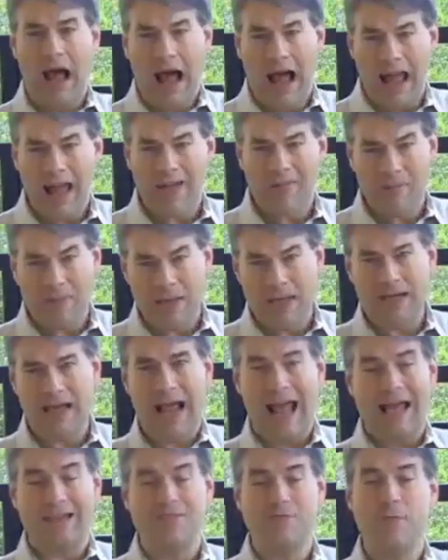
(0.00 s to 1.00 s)
I have bid
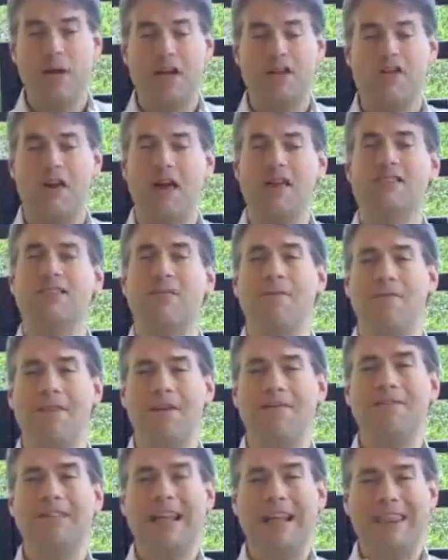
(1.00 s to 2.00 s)
as much as
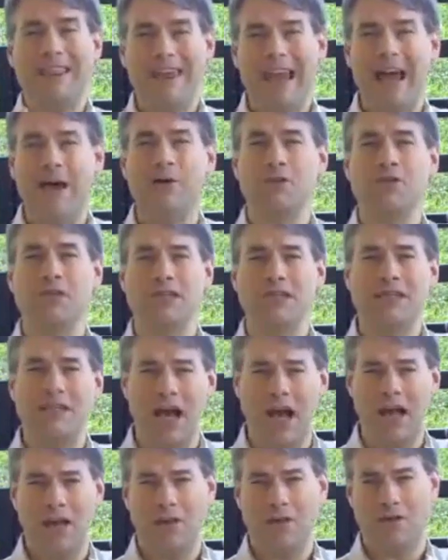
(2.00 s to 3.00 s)

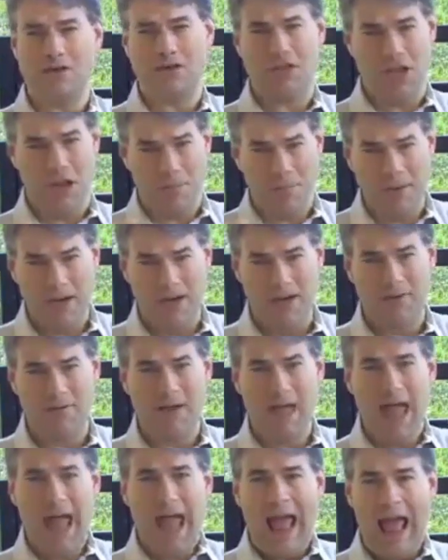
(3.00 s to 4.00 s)
$50,000
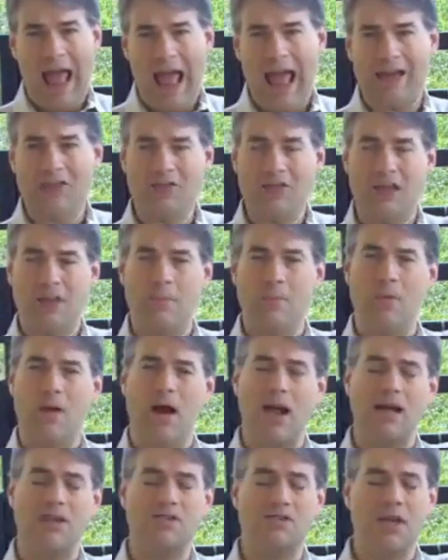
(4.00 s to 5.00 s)
above asking
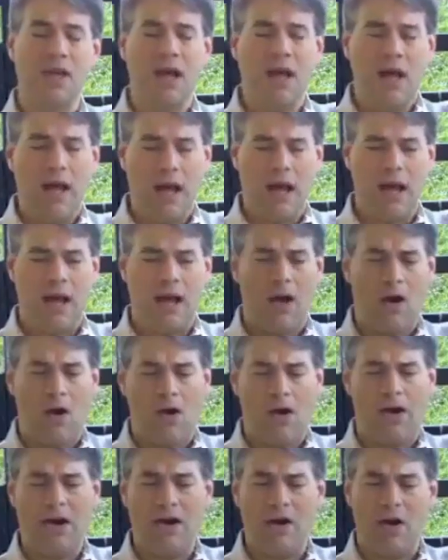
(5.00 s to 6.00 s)
price
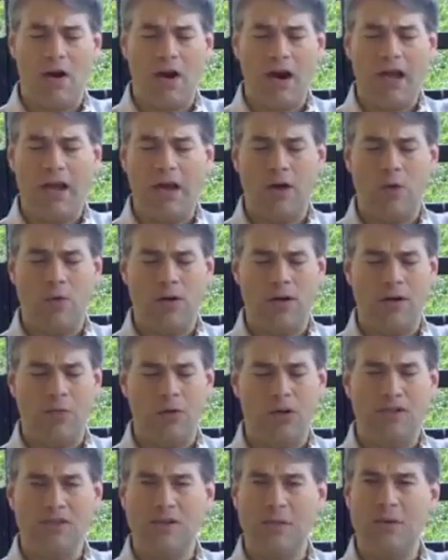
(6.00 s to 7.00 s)
on an REO.
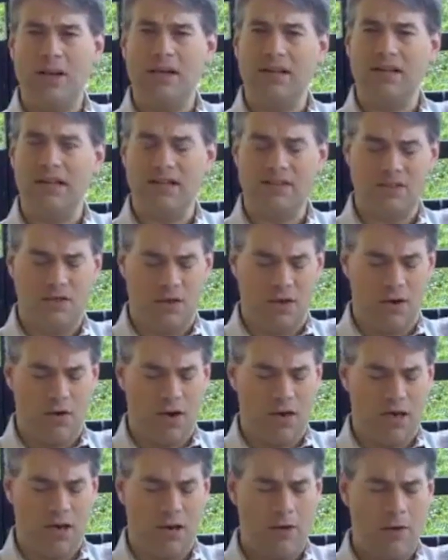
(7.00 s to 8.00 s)
When somebody lists an
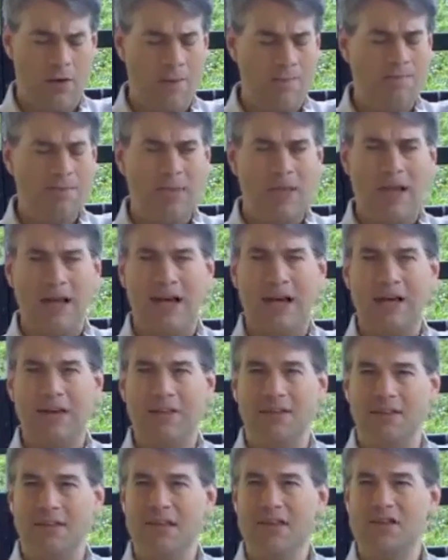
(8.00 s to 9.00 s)
REO,
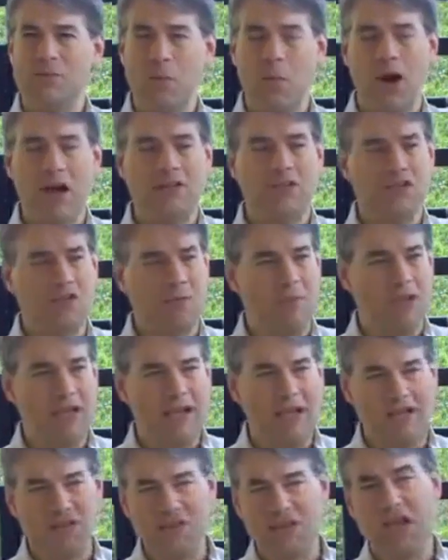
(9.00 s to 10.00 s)
the list price to
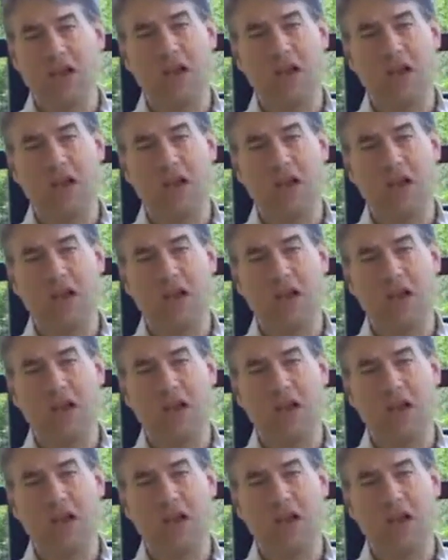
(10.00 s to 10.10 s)
me is